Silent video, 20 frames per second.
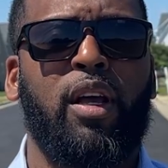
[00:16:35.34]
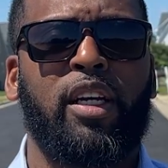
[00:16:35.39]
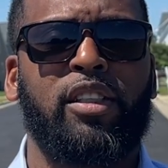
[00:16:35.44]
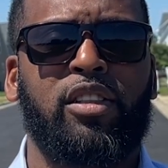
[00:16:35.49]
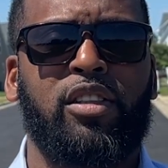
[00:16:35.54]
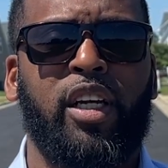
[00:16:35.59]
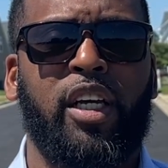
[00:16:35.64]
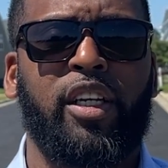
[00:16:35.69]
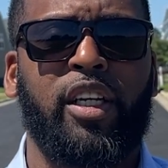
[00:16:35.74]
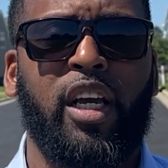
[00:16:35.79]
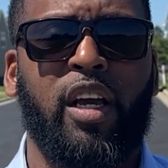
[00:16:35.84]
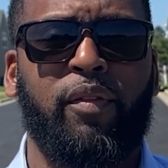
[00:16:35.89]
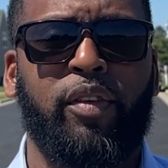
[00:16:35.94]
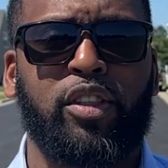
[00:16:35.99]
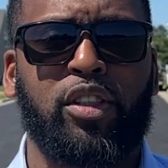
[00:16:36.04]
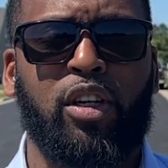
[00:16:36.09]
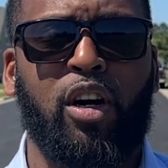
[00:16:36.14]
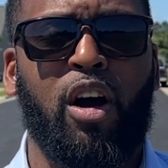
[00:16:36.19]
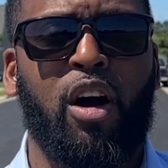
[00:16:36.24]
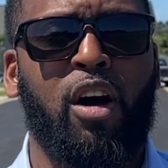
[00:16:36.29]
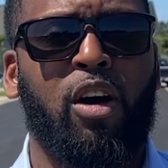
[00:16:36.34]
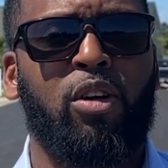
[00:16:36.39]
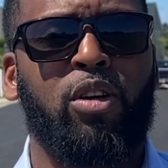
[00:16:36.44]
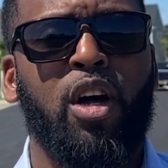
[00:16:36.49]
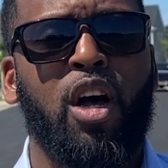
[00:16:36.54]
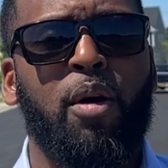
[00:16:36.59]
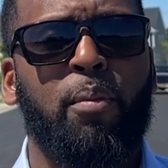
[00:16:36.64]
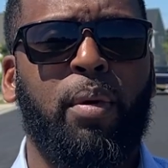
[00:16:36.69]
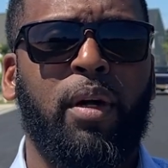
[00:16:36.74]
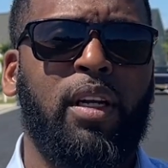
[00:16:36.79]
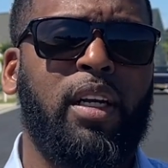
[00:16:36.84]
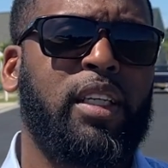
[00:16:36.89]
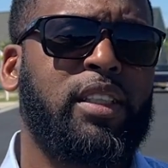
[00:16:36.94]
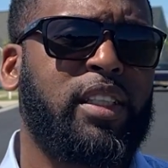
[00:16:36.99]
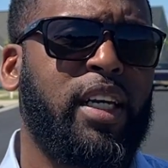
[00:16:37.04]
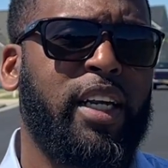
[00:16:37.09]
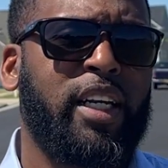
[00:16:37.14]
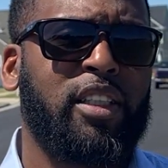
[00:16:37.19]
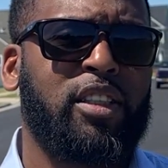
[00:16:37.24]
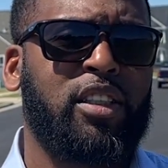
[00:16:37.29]
hesitate to give us a call. But let's
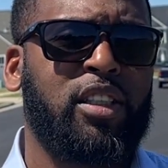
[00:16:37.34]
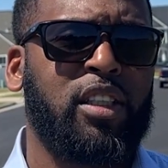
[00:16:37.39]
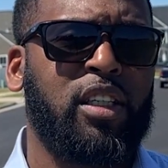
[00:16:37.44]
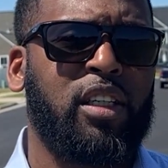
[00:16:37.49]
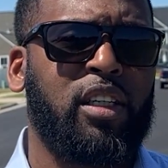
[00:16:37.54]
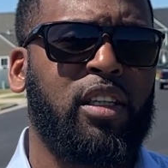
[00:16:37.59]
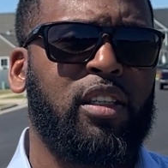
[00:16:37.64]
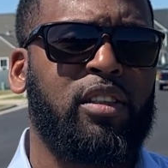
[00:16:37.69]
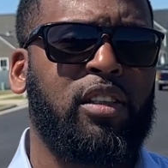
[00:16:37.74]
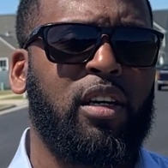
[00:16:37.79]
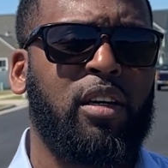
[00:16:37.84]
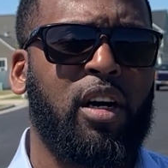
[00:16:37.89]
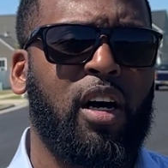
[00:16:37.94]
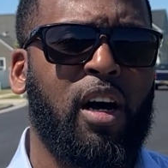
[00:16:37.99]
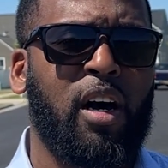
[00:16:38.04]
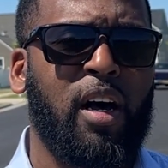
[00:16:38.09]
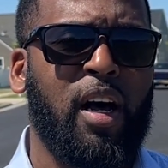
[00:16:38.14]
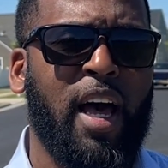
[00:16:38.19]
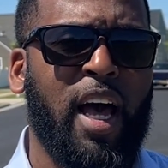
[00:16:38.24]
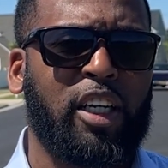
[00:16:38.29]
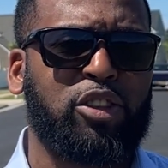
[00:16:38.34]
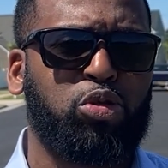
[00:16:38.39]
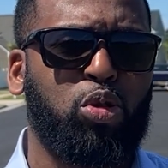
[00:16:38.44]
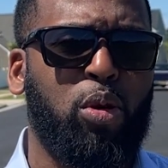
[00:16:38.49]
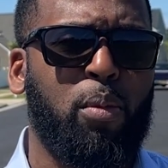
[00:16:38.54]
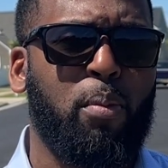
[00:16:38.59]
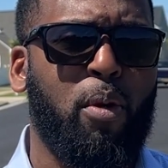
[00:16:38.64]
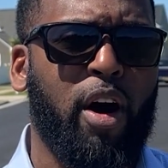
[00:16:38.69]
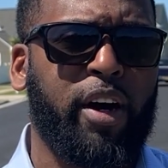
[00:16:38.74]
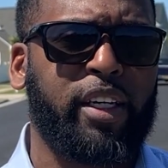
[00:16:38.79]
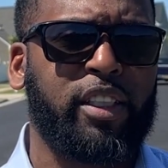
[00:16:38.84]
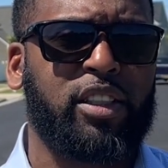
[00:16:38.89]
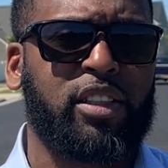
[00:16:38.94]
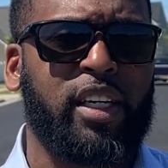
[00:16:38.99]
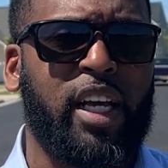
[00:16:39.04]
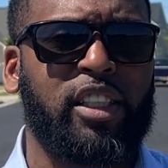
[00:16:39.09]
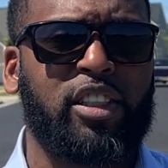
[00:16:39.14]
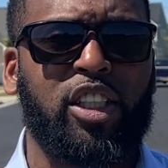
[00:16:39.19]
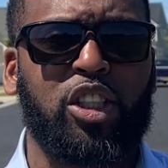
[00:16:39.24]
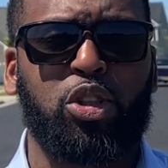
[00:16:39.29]
get into the actual market
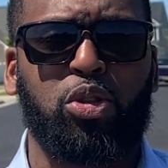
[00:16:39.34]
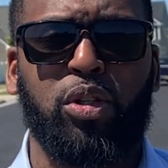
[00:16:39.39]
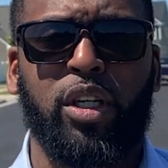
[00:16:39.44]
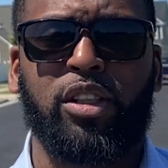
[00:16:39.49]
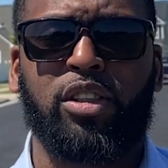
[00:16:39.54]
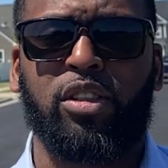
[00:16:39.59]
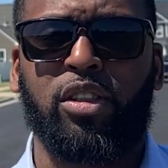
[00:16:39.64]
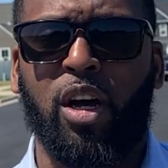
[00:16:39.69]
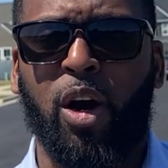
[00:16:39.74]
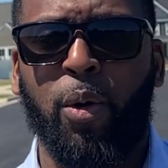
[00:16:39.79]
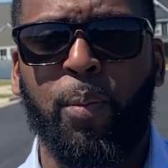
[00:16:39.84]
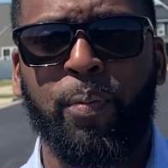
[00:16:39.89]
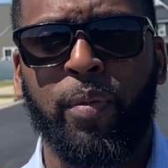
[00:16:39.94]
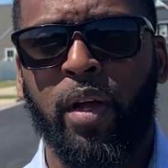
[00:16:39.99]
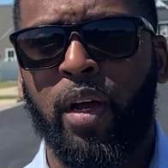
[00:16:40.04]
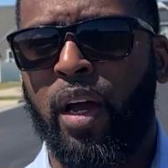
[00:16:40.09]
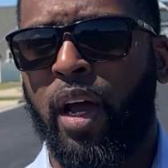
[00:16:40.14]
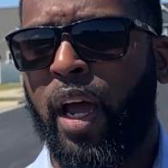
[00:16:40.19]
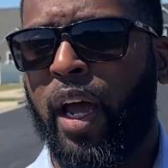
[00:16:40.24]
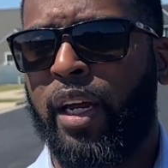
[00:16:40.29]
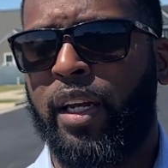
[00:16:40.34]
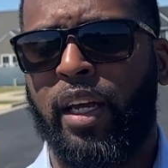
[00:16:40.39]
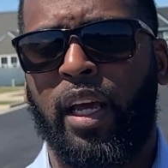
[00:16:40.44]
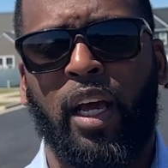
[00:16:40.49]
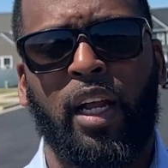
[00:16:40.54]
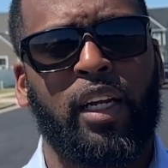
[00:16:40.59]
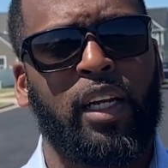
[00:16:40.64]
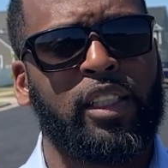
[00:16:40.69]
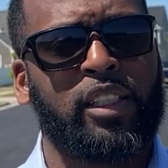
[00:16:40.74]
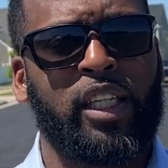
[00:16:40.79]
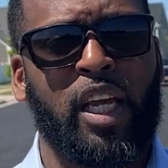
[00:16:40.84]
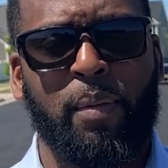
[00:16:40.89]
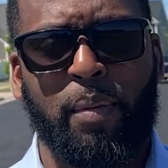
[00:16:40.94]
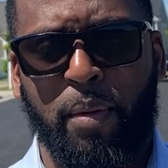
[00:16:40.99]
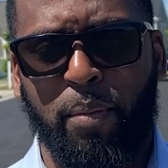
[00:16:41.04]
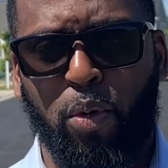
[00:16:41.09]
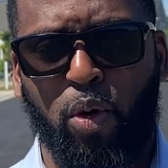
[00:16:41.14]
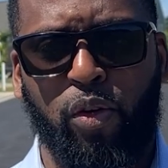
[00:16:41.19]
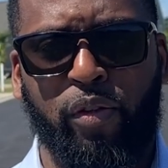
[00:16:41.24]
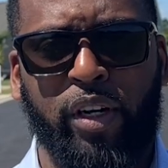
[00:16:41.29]
stats that you need to know, and then let's keep it
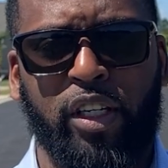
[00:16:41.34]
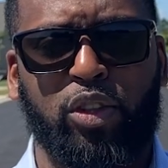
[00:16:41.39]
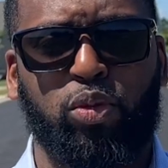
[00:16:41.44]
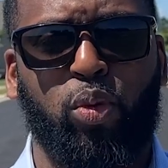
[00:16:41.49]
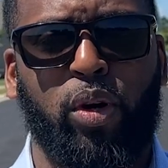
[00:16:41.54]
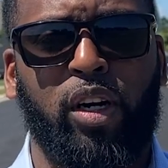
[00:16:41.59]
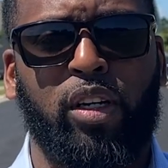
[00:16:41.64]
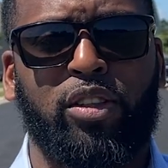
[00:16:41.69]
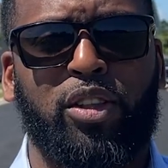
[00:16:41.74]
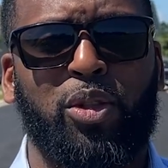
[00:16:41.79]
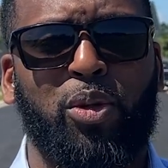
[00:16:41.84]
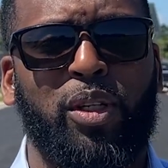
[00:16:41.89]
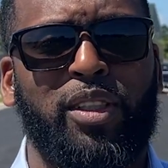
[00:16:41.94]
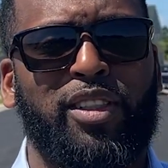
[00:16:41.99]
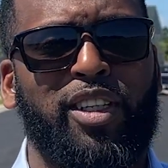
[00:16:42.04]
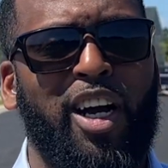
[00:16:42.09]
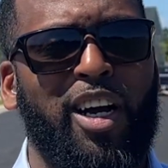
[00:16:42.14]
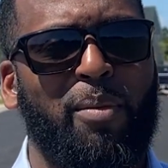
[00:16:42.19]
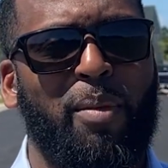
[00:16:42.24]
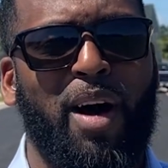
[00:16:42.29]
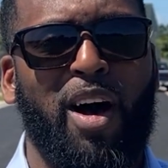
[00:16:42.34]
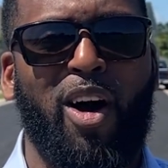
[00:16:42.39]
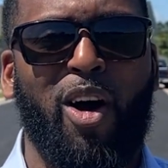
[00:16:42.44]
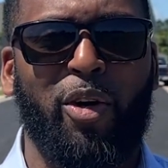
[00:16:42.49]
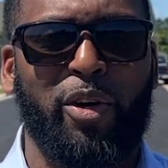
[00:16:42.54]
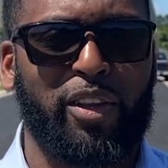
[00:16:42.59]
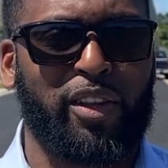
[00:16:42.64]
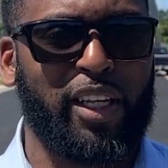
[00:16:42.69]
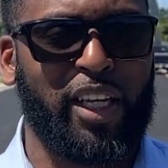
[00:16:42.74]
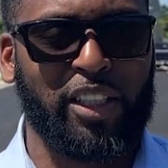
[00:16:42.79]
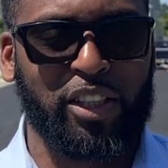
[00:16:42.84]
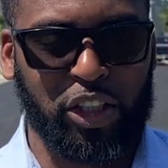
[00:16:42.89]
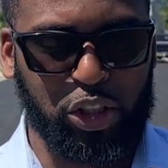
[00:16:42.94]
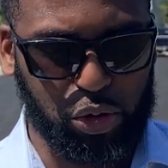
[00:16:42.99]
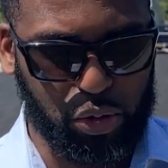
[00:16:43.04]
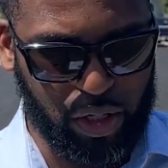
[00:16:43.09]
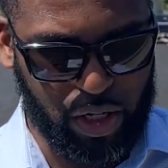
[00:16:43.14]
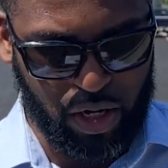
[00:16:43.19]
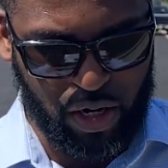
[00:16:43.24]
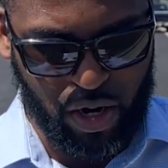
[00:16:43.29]
moving as well too, and talk about all the things that
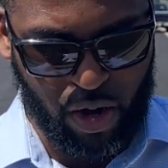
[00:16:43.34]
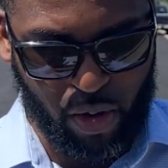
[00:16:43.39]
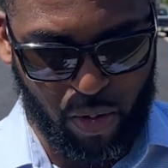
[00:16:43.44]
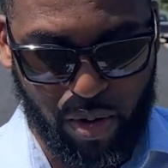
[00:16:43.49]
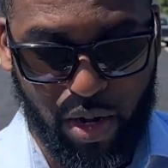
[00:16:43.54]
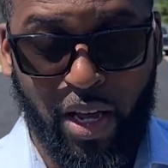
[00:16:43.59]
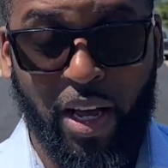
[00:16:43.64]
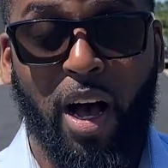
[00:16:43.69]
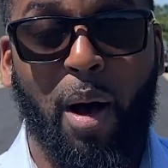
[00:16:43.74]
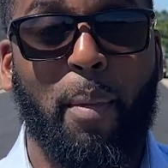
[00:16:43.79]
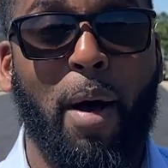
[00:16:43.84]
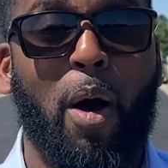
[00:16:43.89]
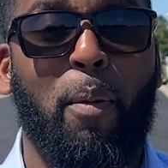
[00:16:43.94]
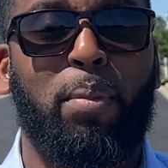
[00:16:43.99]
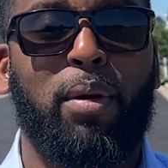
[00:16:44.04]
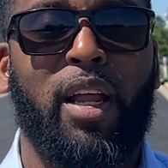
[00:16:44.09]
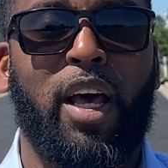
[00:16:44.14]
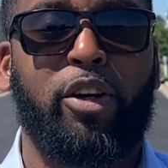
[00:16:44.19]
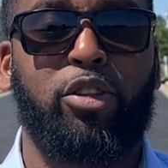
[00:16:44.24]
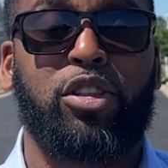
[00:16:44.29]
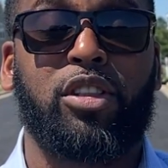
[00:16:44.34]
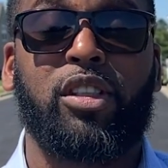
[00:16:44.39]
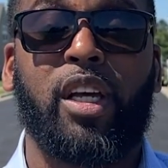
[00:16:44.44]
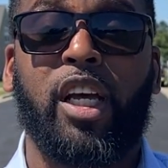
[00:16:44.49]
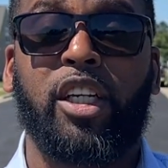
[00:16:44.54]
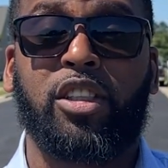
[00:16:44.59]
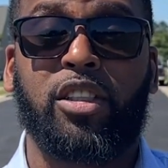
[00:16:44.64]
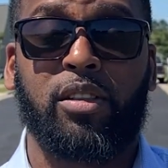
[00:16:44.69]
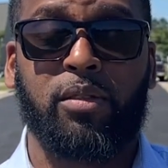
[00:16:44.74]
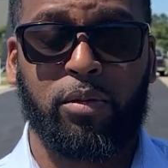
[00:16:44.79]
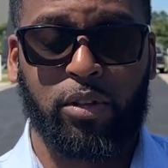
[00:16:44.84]
you need to know about Planter Station.